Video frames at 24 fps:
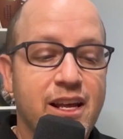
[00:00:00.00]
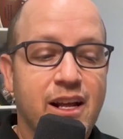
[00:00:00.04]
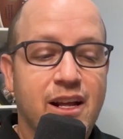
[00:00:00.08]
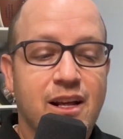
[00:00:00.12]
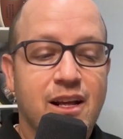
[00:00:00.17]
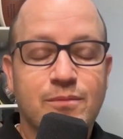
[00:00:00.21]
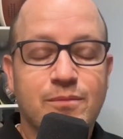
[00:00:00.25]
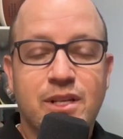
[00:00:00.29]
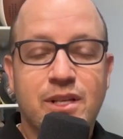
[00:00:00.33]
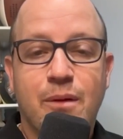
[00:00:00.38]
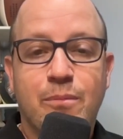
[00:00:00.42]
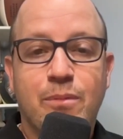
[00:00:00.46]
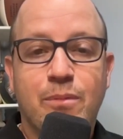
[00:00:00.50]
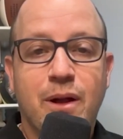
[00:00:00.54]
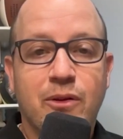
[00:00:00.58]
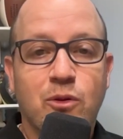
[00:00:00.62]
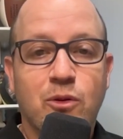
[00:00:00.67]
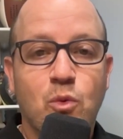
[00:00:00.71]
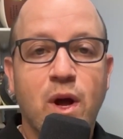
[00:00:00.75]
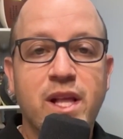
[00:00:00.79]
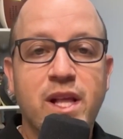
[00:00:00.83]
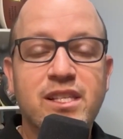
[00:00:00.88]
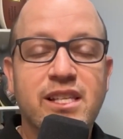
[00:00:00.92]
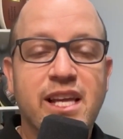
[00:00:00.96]
Comes out probably
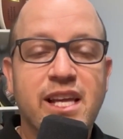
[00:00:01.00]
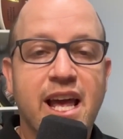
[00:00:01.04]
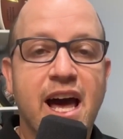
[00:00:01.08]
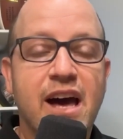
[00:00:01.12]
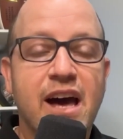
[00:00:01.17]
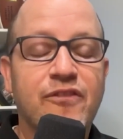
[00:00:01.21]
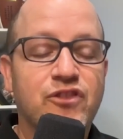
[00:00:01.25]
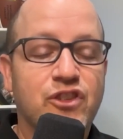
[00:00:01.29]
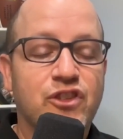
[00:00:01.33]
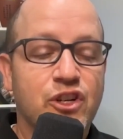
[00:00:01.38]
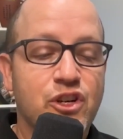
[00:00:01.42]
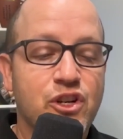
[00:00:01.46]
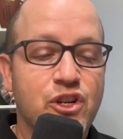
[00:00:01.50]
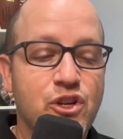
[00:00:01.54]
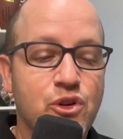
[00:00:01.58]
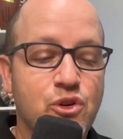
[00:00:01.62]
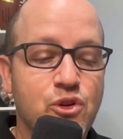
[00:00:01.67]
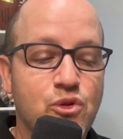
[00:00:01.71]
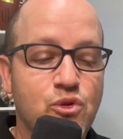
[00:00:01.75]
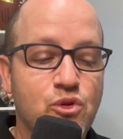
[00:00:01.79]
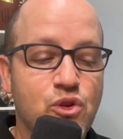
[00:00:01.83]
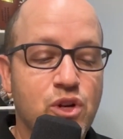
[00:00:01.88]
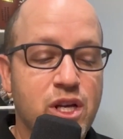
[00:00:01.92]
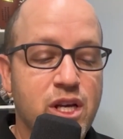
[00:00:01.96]
Wednesday
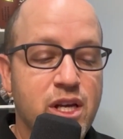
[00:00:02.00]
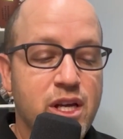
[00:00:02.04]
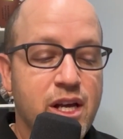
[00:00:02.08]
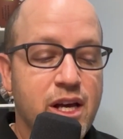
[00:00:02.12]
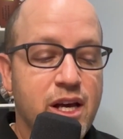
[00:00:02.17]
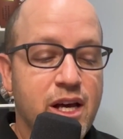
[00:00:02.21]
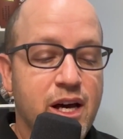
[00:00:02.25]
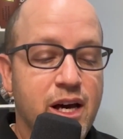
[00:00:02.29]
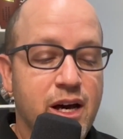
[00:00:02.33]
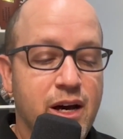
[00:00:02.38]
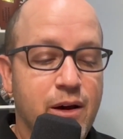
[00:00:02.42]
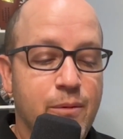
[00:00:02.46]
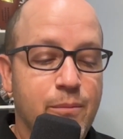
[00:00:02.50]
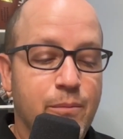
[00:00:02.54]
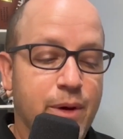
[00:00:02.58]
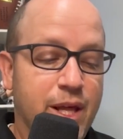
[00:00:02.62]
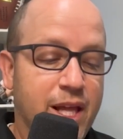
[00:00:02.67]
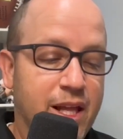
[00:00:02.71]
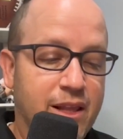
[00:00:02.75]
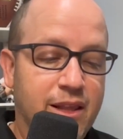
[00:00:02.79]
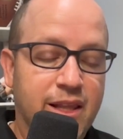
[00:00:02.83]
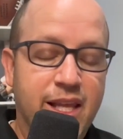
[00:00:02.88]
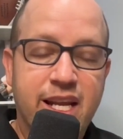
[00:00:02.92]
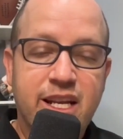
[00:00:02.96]
afternoon.
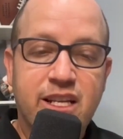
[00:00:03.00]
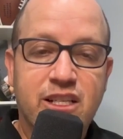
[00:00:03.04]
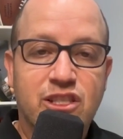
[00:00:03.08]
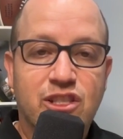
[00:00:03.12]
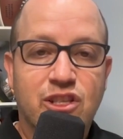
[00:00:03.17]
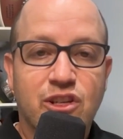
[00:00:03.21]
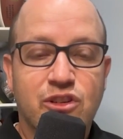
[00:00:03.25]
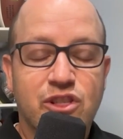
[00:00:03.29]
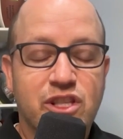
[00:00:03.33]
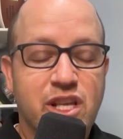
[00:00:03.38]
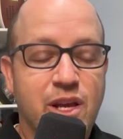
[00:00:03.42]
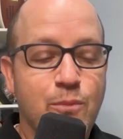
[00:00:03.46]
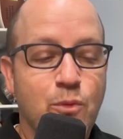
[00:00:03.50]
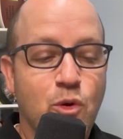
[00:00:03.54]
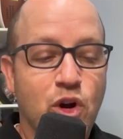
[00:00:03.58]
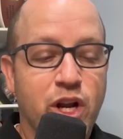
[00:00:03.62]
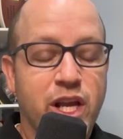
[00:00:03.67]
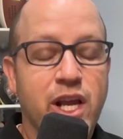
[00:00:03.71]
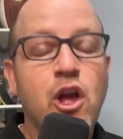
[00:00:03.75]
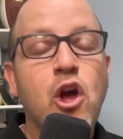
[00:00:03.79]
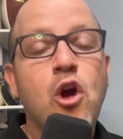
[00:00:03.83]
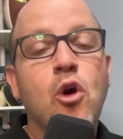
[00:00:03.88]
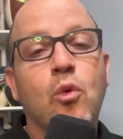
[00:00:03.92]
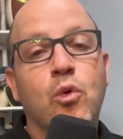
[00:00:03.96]
By latest Thursday
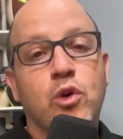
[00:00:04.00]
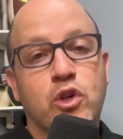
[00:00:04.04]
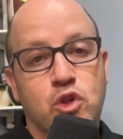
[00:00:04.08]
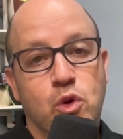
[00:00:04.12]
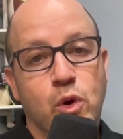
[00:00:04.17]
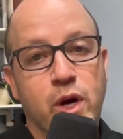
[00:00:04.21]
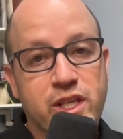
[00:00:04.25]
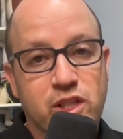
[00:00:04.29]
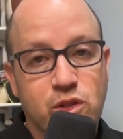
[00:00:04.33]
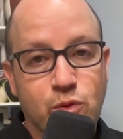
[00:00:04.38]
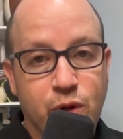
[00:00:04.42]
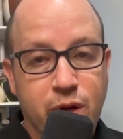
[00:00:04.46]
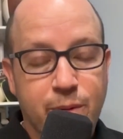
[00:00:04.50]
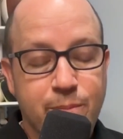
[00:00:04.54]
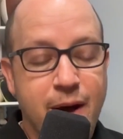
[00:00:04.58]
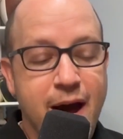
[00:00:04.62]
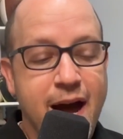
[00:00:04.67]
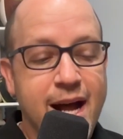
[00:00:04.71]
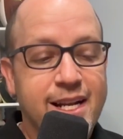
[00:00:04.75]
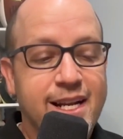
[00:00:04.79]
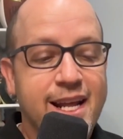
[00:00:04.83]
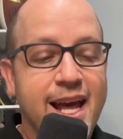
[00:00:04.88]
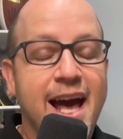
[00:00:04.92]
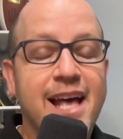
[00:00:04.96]
morning. We're twice a week
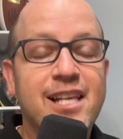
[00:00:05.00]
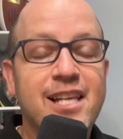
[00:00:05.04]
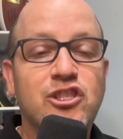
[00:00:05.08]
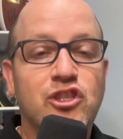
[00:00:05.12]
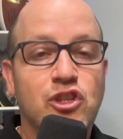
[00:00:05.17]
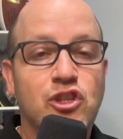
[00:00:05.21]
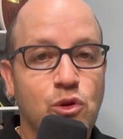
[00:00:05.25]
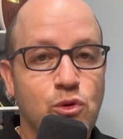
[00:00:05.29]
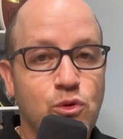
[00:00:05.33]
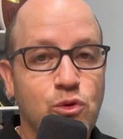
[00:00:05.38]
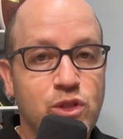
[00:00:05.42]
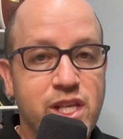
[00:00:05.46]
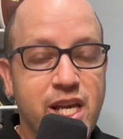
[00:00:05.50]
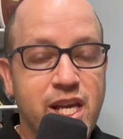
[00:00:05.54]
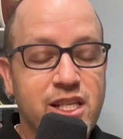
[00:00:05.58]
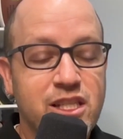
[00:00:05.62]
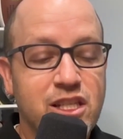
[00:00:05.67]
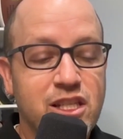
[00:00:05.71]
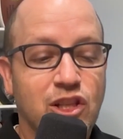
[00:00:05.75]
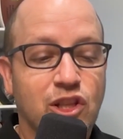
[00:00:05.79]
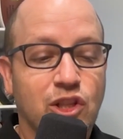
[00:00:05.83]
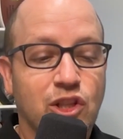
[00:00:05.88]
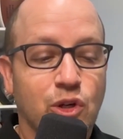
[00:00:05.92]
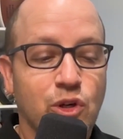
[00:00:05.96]
podcast, Tuesdays
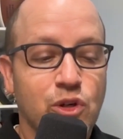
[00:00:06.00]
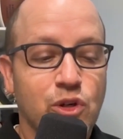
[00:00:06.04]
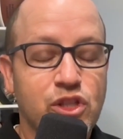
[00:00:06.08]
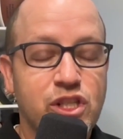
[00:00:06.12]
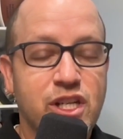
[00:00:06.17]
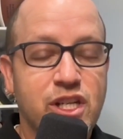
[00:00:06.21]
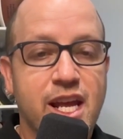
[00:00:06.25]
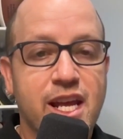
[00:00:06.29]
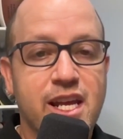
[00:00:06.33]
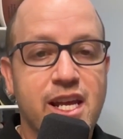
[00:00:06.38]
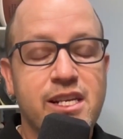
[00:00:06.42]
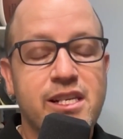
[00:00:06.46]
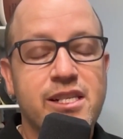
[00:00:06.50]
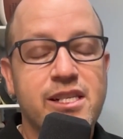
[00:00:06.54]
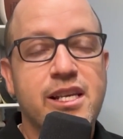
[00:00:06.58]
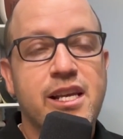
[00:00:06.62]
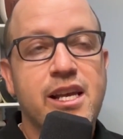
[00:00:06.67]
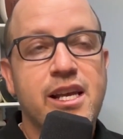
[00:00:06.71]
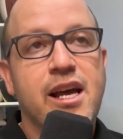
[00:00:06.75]
and Thursdays.